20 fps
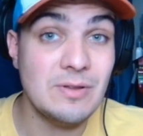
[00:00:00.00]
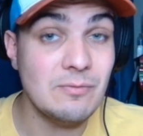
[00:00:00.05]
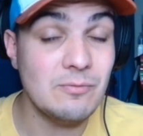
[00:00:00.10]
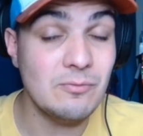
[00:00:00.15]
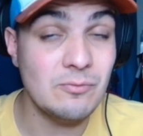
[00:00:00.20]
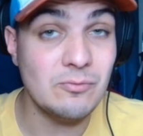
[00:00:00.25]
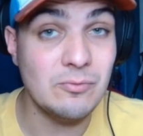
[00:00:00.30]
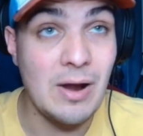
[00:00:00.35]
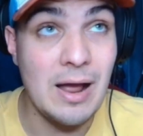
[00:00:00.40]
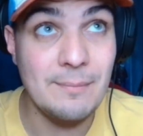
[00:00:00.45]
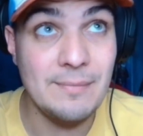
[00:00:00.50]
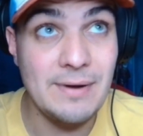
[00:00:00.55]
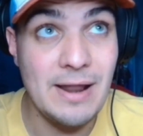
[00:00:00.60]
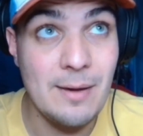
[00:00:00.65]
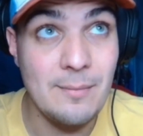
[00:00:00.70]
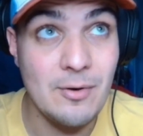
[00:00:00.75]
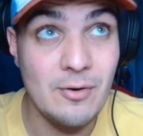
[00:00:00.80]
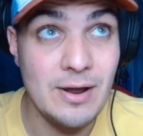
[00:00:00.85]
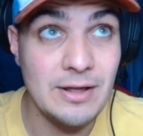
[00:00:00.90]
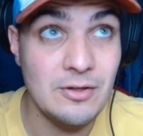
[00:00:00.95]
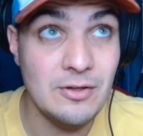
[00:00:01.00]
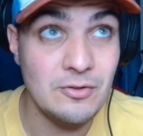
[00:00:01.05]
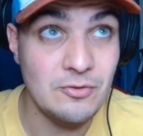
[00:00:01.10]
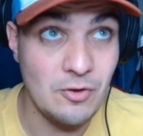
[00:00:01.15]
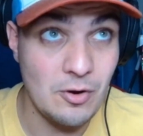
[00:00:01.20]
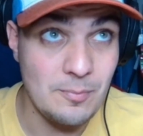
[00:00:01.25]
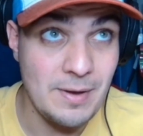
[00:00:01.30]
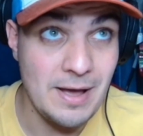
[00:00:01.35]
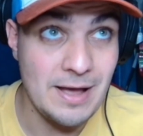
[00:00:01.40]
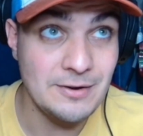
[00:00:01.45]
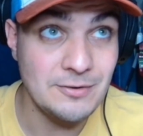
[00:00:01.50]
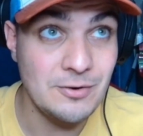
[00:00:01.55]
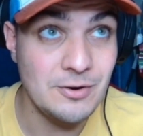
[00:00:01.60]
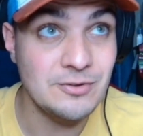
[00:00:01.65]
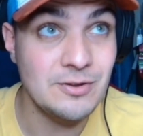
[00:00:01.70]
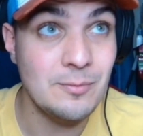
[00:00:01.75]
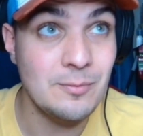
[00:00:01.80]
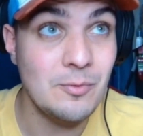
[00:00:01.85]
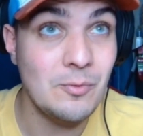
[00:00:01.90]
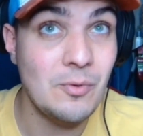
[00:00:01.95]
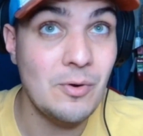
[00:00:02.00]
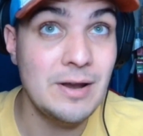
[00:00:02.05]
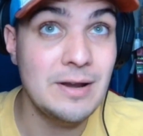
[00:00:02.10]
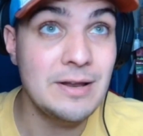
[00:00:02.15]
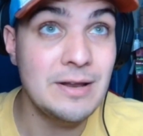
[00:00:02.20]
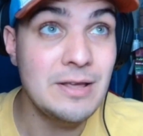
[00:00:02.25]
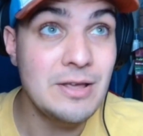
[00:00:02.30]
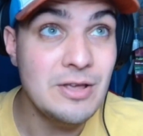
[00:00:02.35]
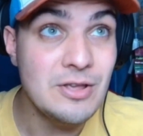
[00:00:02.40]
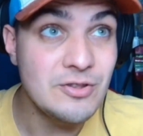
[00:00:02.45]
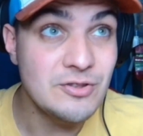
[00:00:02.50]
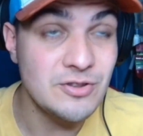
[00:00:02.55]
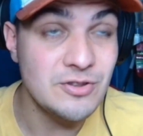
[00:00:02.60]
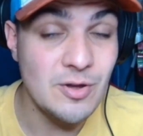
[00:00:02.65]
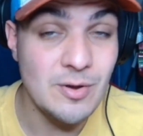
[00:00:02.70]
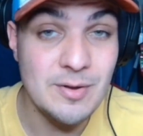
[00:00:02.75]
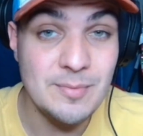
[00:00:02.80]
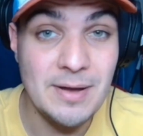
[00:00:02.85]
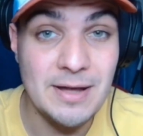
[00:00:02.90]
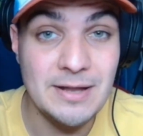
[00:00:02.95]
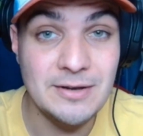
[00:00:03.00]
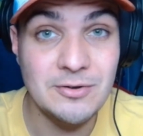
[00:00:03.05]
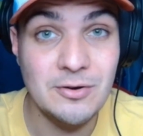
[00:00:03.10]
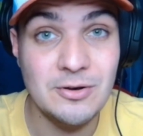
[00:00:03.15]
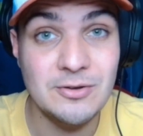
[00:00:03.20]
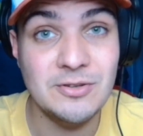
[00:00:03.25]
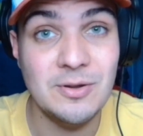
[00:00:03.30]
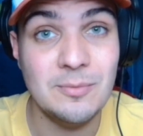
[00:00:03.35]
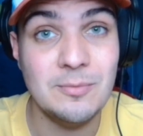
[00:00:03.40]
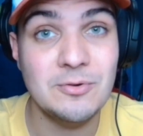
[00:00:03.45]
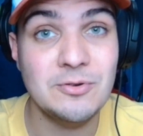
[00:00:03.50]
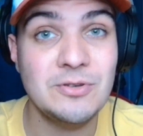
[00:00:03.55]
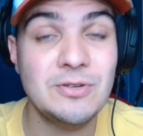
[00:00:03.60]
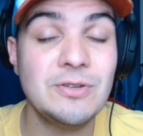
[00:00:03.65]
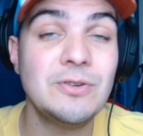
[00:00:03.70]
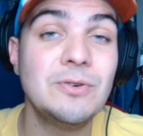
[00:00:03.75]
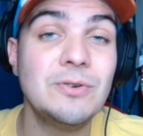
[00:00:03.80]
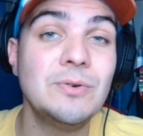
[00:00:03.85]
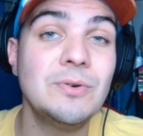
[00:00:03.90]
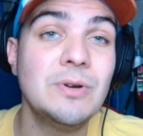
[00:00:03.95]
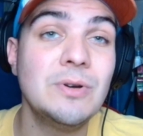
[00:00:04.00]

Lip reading: right now my rankings are Pine Tar's number 1, Snowy Pine Tar's number 2,